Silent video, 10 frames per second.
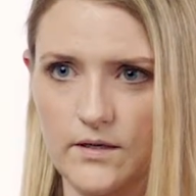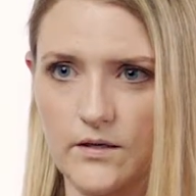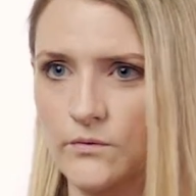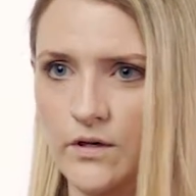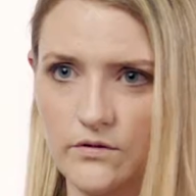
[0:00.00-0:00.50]

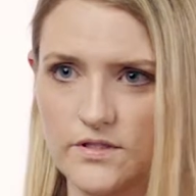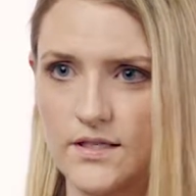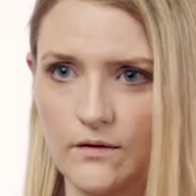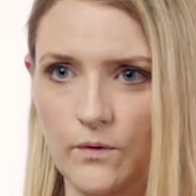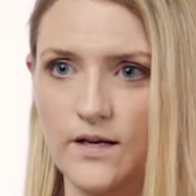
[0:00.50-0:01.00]
I don't
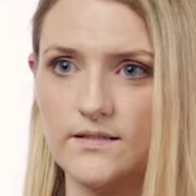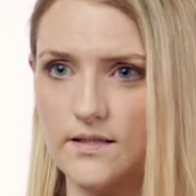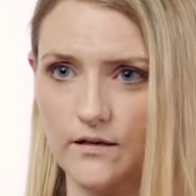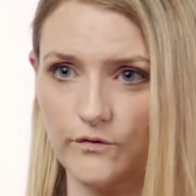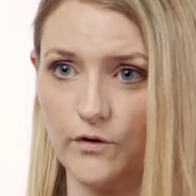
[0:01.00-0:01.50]
understand why
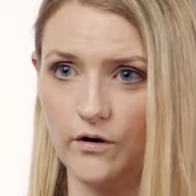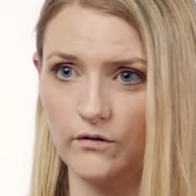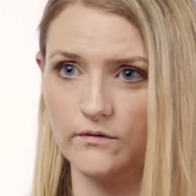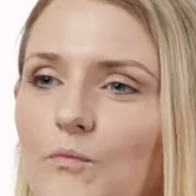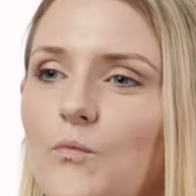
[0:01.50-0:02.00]
it's that
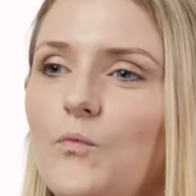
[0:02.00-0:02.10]
difficult.